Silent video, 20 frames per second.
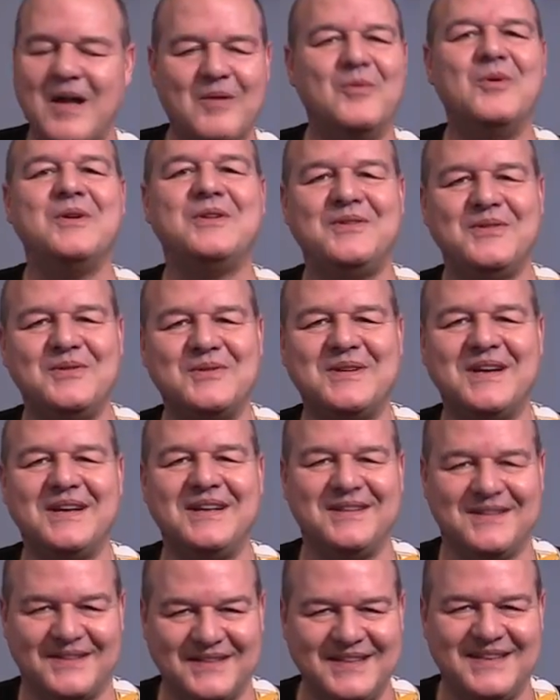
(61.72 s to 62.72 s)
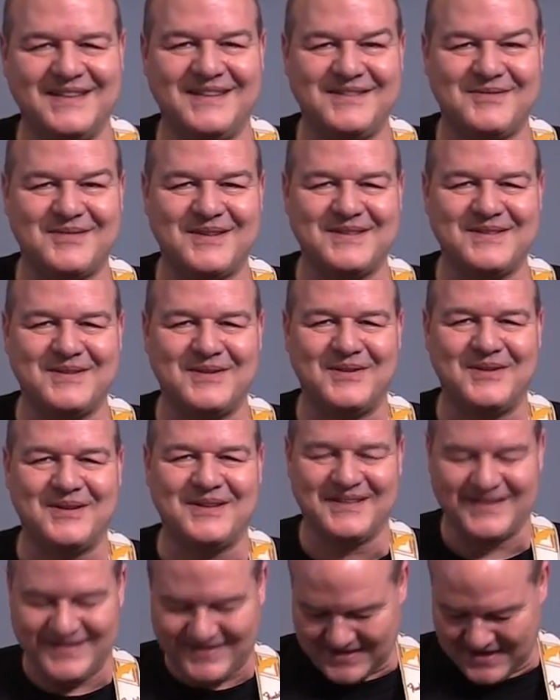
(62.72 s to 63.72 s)
Would you tell the interested
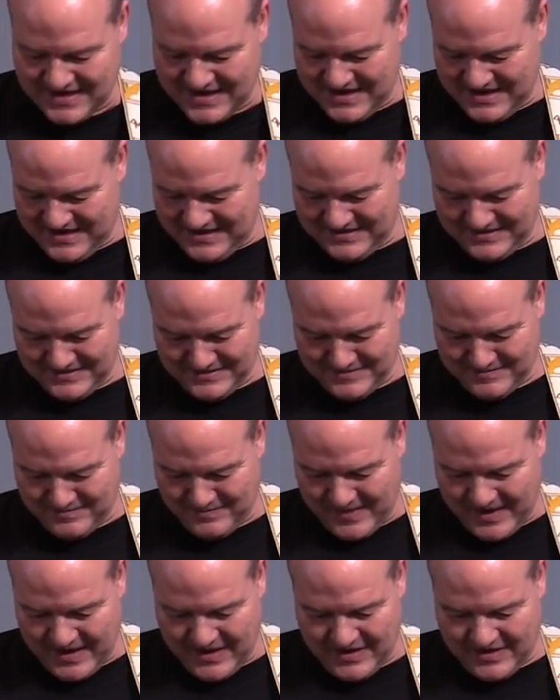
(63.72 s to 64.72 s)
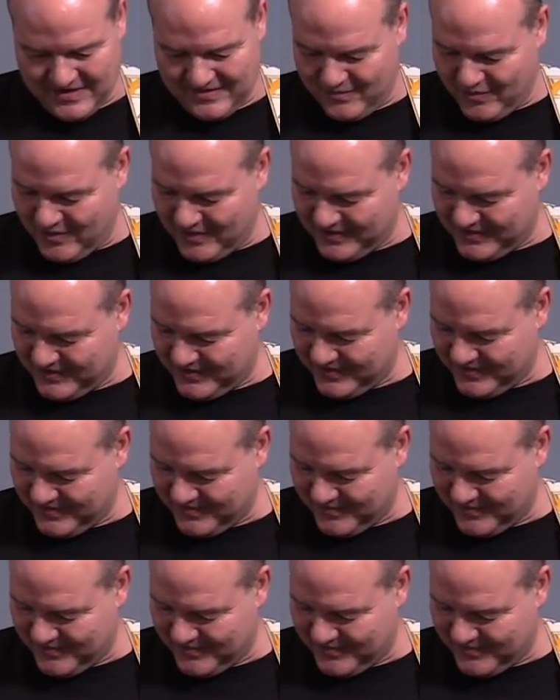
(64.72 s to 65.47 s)
audience what